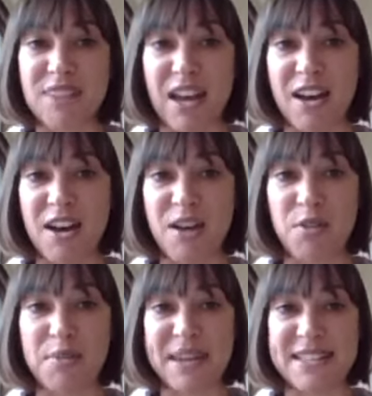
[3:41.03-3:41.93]

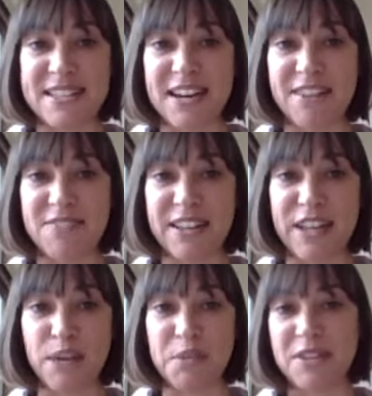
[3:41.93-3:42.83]
We may start
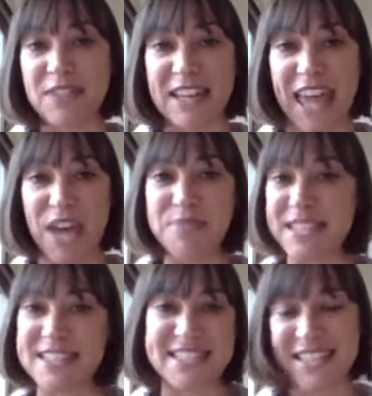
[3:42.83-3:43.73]
feeling a bit of
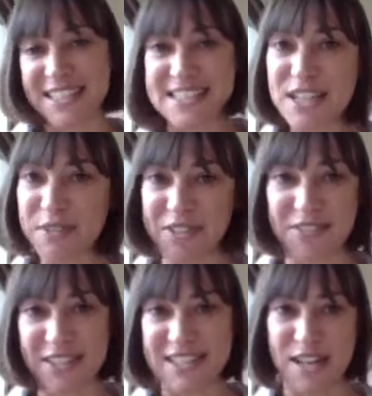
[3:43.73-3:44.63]
emptiness in the stomach,
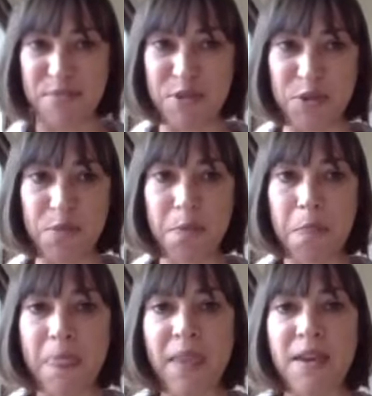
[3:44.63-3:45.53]
for example.
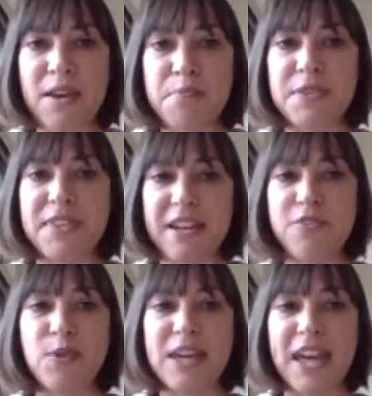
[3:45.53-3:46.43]
But then
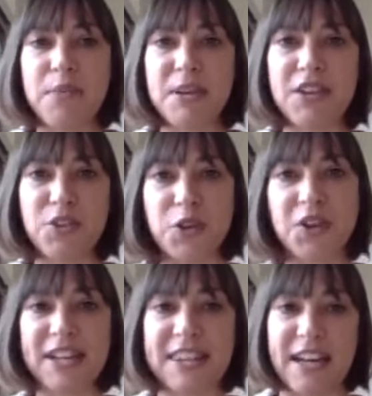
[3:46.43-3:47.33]
if we keep
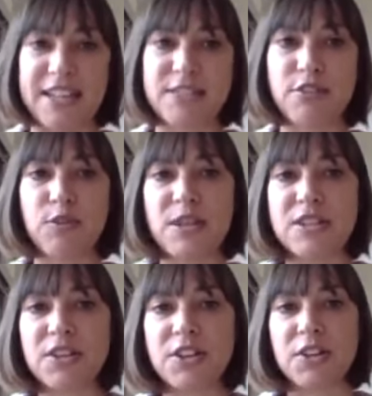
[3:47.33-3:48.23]
ignoring that, so if we
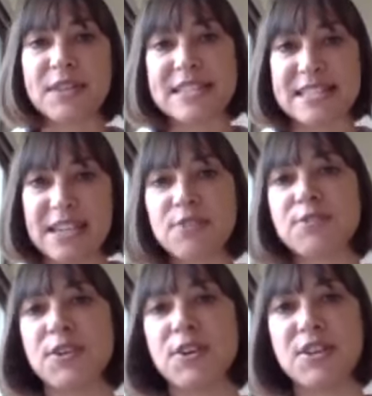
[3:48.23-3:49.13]
don't go and seek
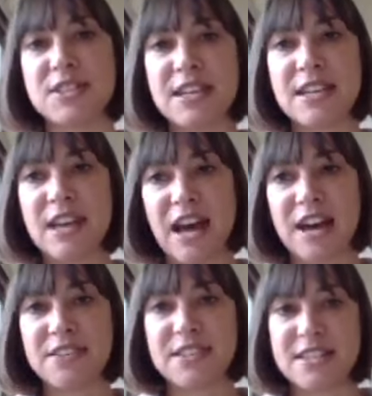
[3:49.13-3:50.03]
food
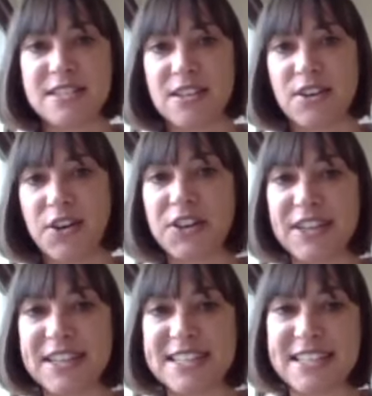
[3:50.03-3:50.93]
at these
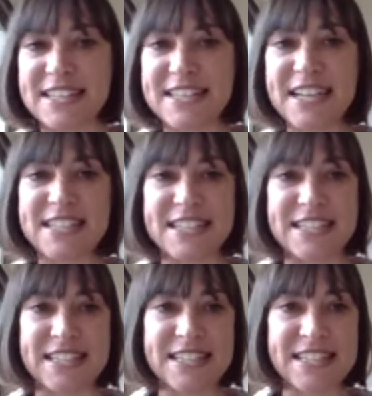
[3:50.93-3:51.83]
earlier
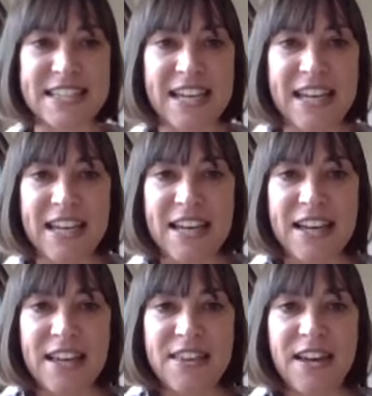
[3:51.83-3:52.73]
sensations,
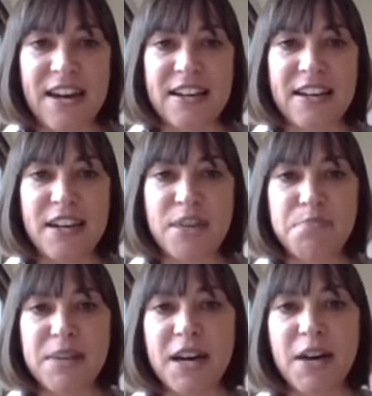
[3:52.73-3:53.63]
the hunger can
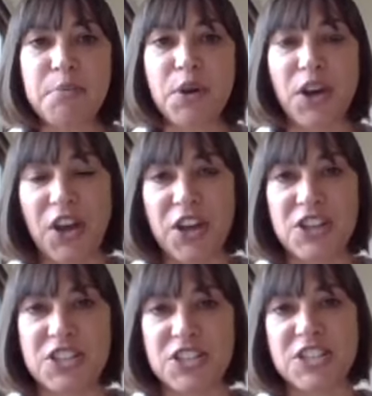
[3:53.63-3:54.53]
become more
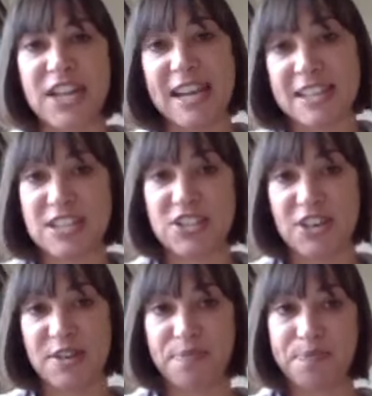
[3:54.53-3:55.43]
urgent and
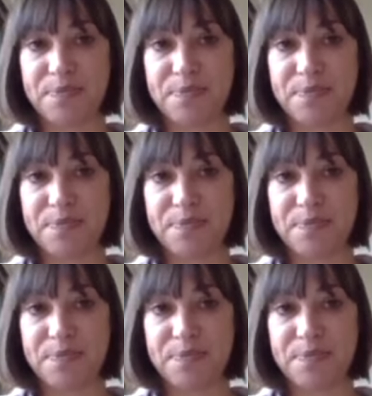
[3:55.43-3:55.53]
extreme.